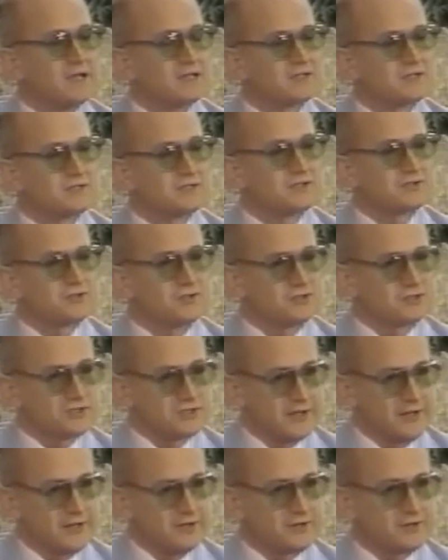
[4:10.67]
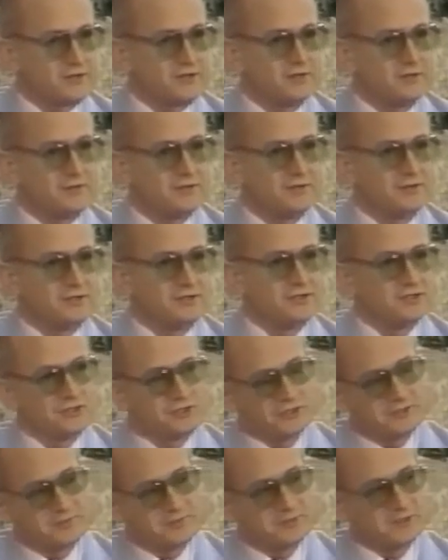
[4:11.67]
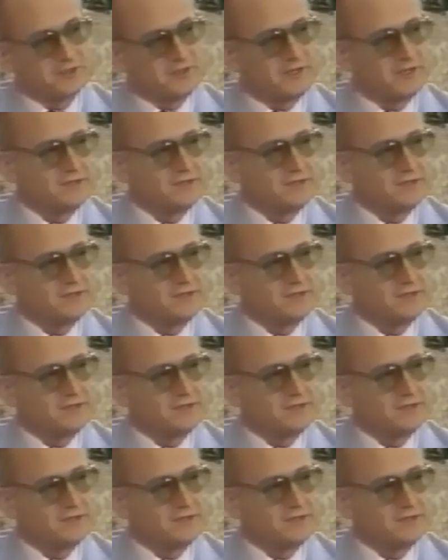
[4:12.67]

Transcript: as a translator, interpreter,